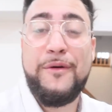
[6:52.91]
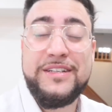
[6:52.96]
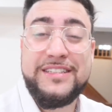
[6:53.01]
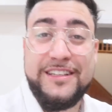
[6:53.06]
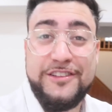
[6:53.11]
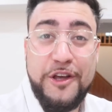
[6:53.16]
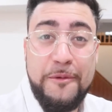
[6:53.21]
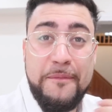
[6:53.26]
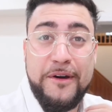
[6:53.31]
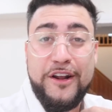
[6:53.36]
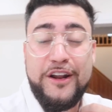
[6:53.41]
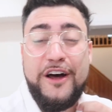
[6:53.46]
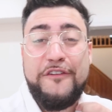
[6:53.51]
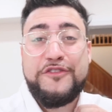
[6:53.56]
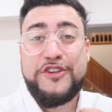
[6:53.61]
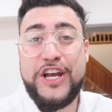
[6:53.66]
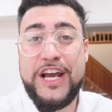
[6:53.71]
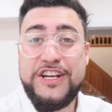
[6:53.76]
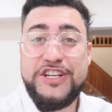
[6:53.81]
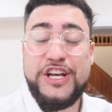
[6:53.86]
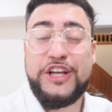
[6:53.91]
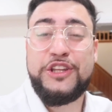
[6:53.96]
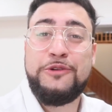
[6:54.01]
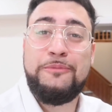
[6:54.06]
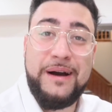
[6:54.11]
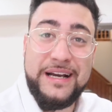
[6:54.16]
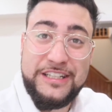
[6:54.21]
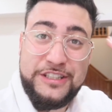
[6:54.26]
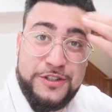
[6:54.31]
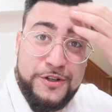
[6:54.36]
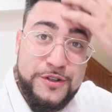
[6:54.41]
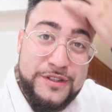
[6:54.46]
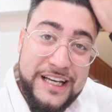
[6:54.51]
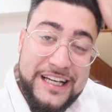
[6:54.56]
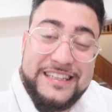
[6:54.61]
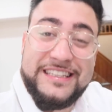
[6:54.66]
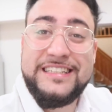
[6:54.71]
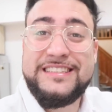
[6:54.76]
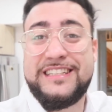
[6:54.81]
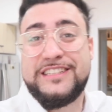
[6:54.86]
was in the middle of changing to my suit
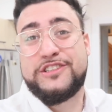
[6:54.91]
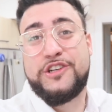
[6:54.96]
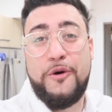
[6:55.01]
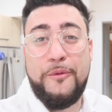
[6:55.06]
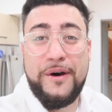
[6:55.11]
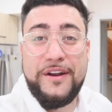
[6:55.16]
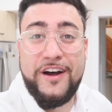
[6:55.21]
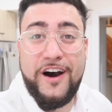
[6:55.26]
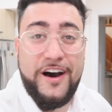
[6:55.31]
and this is going